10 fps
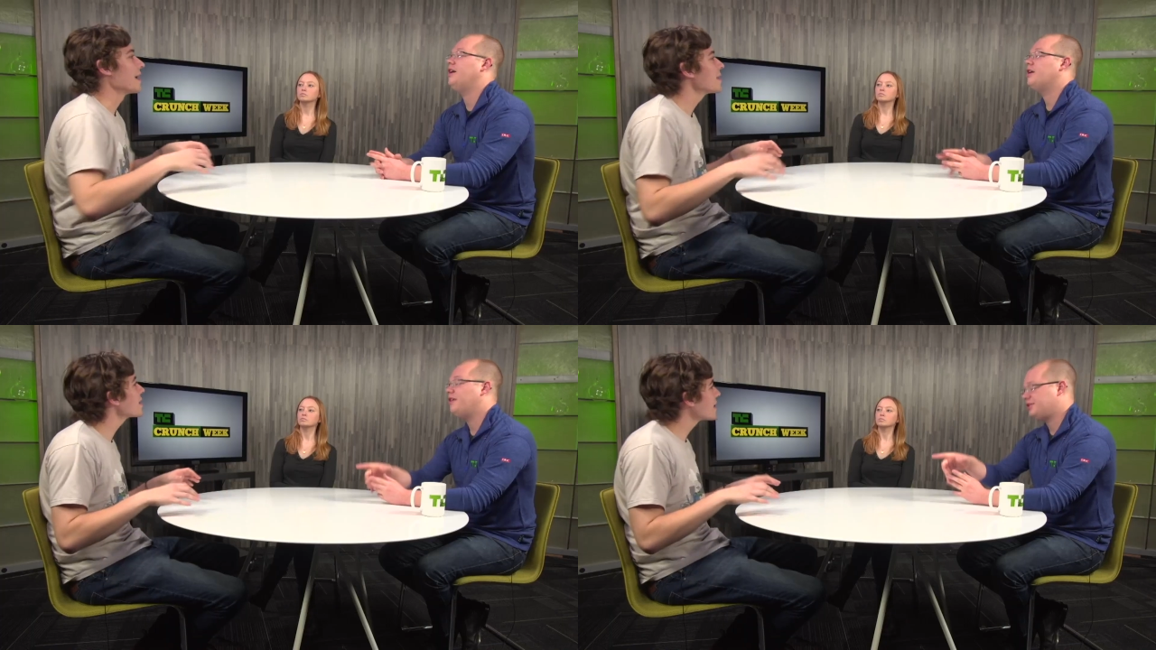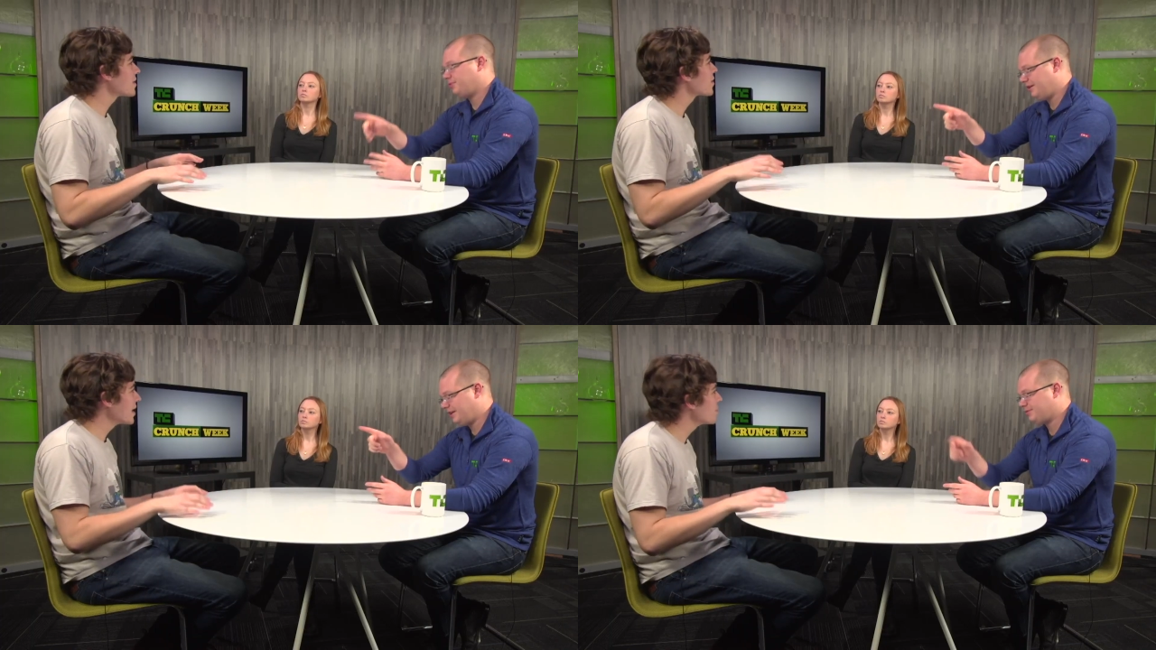Speaker 1: and I think oh, that
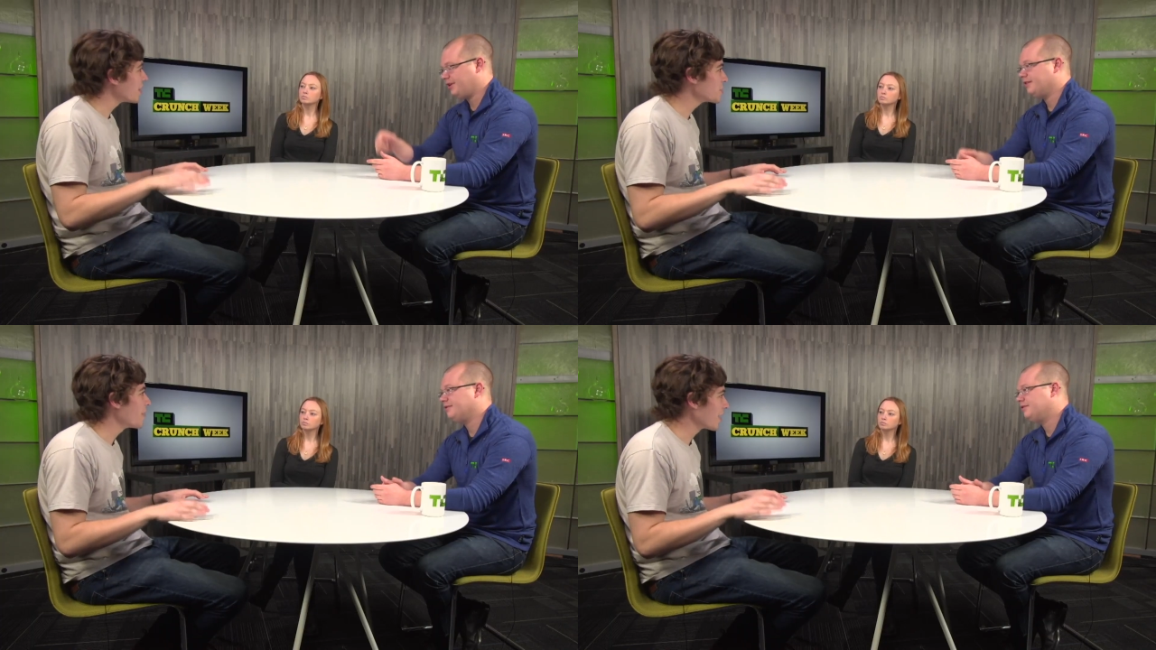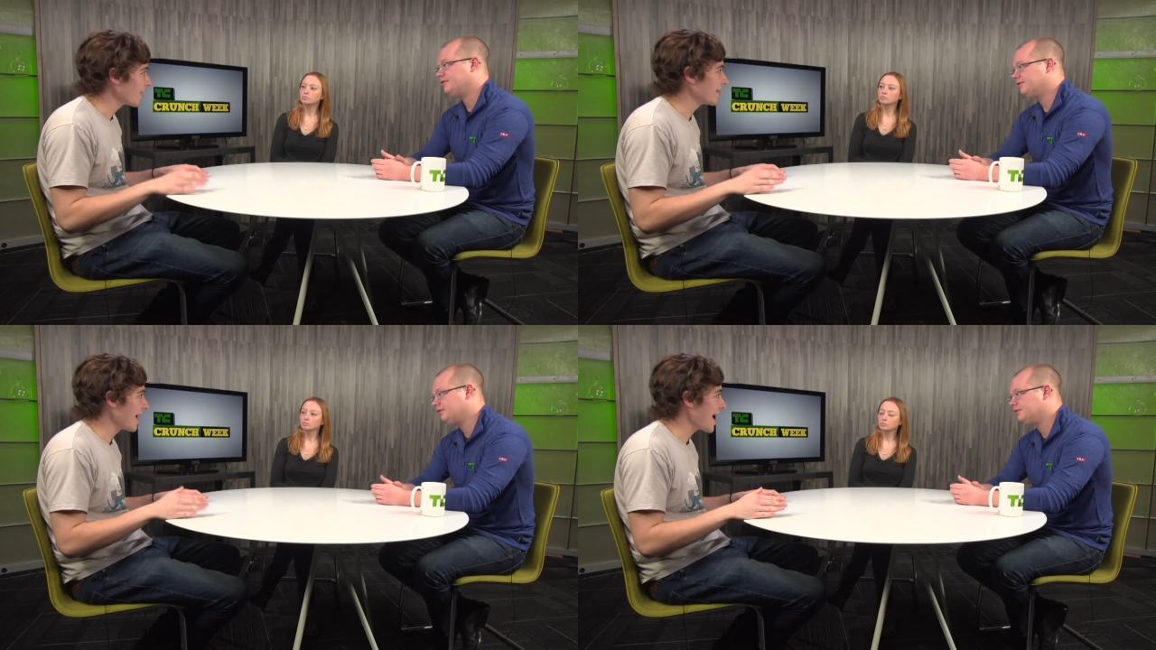they're right, getting much right. better
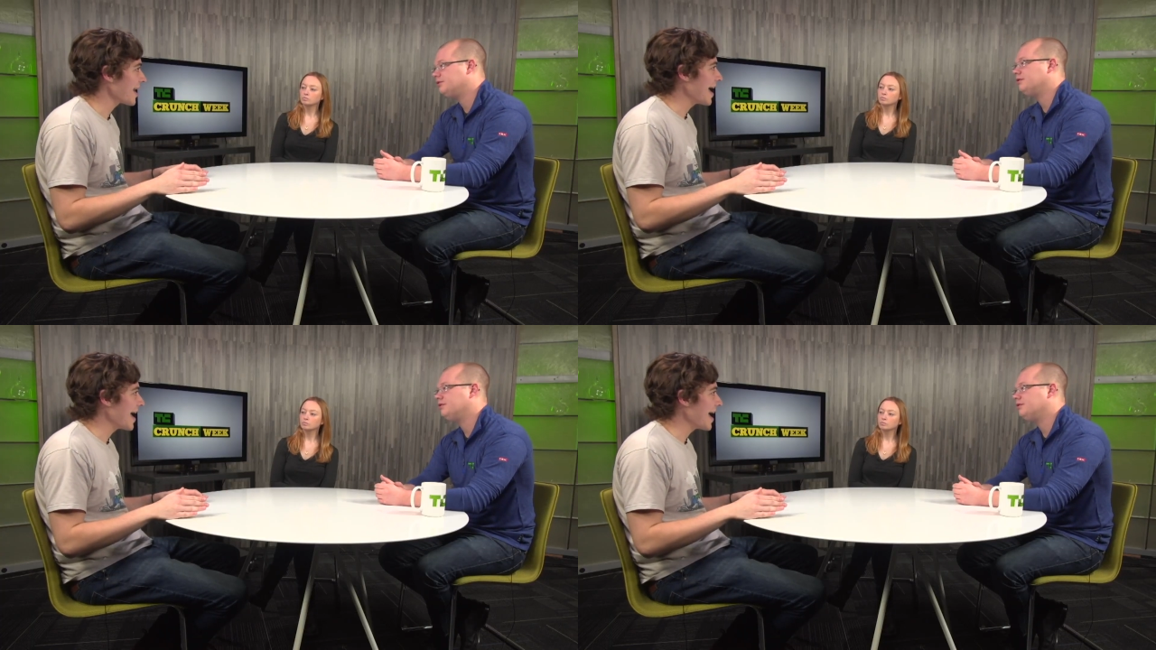at that.